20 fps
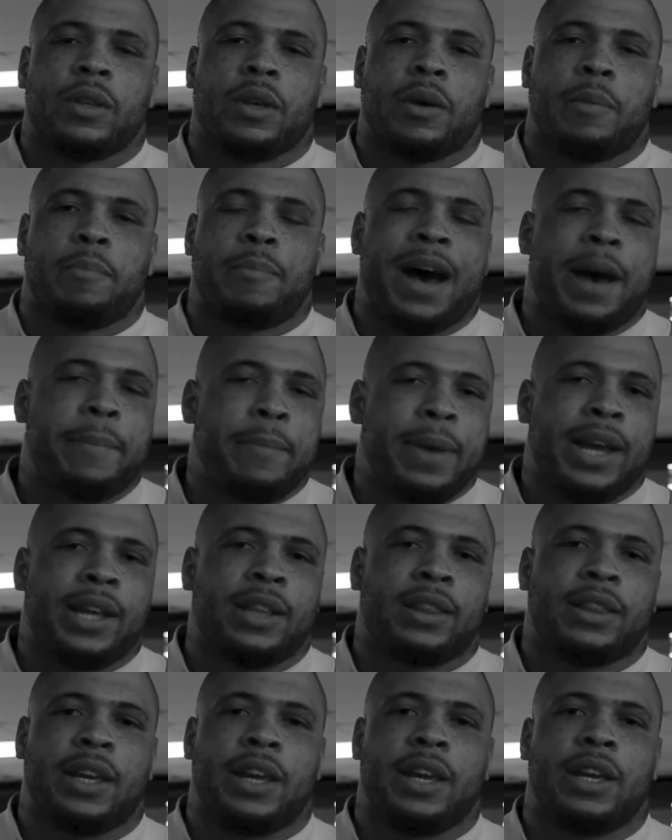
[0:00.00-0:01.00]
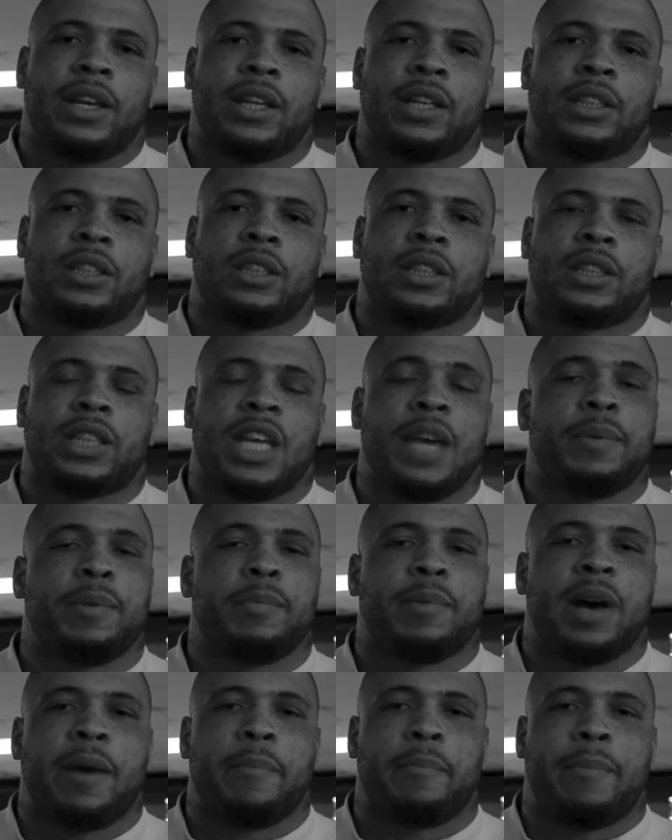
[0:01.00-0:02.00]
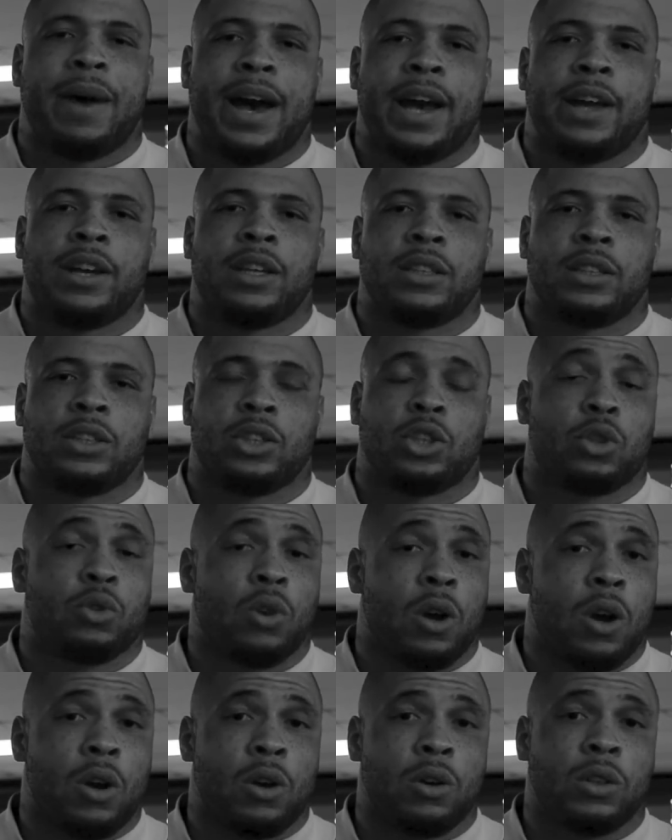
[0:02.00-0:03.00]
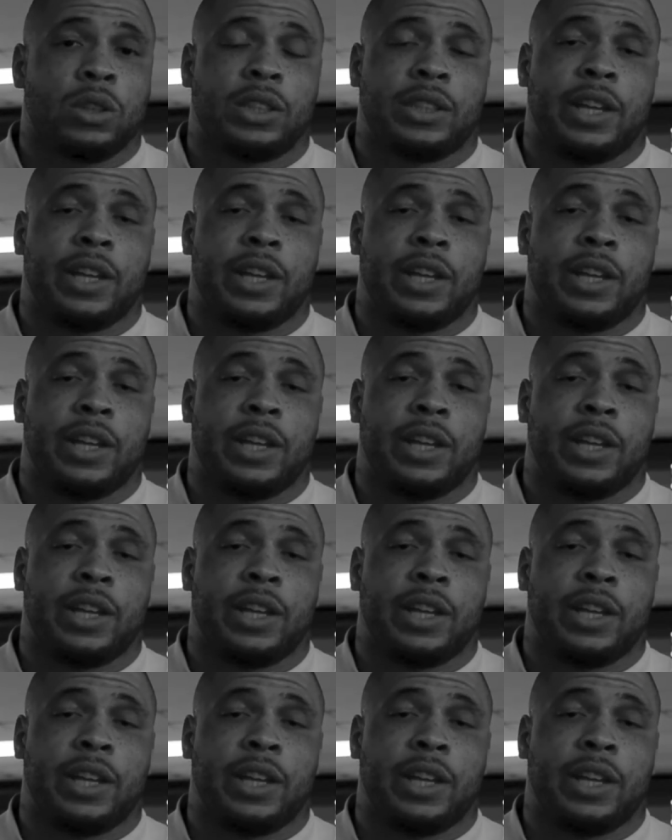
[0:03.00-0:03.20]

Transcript: My main thing is just keeping my mind strong,